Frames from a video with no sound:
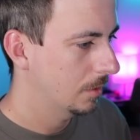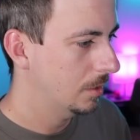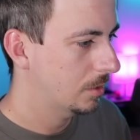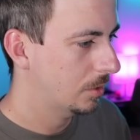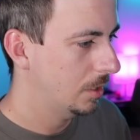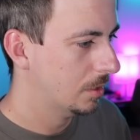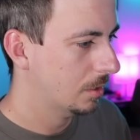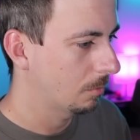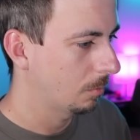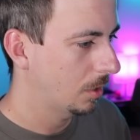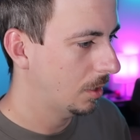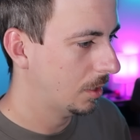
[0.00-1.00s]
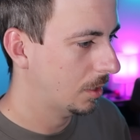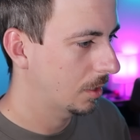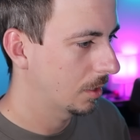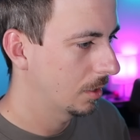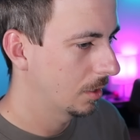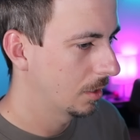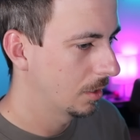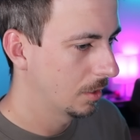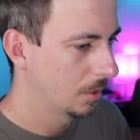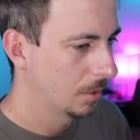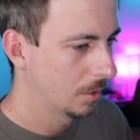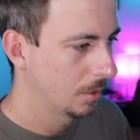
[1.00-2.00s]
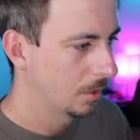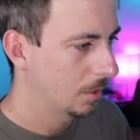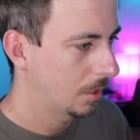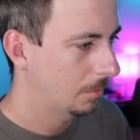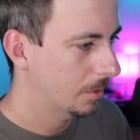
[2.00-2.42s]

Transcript: These trees can walk? I